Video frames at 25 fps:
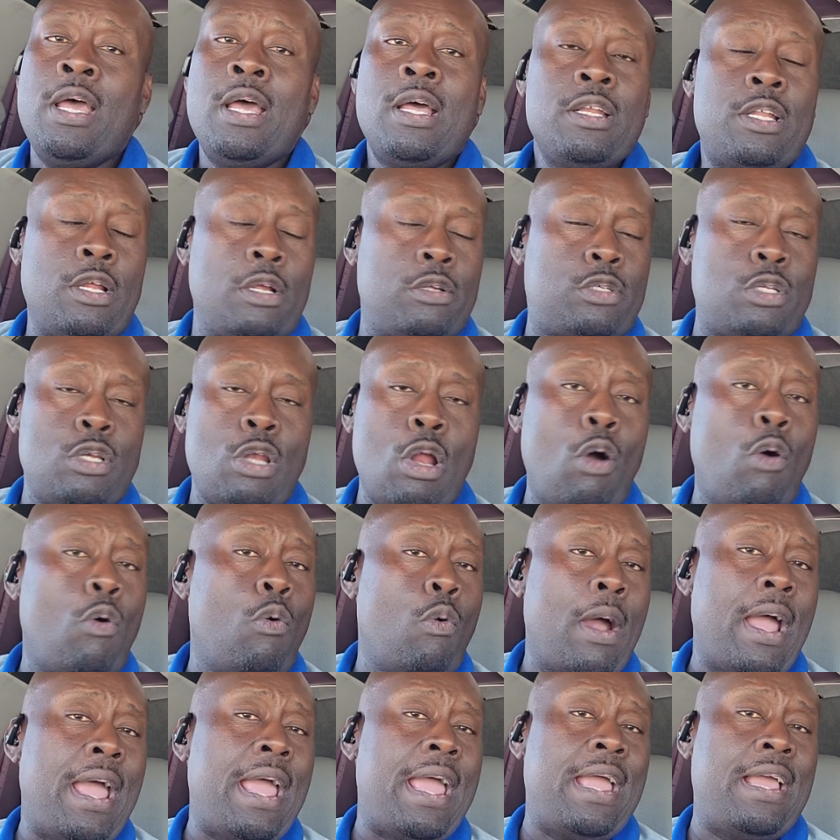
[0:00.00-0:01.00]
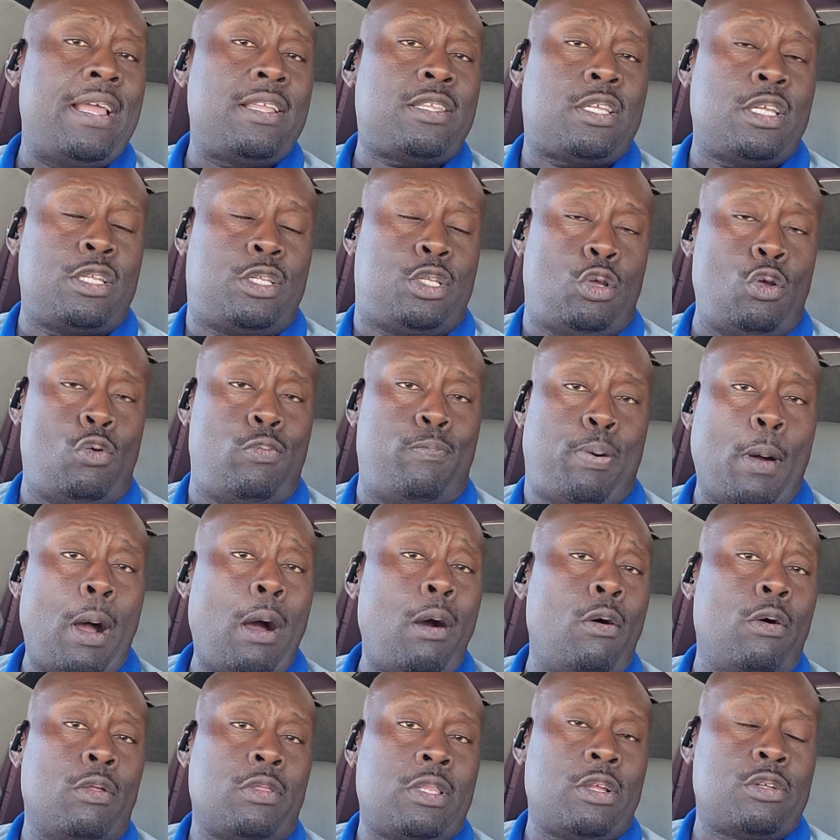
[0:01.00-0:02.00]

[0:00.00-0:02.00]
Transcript: There's no way to do both.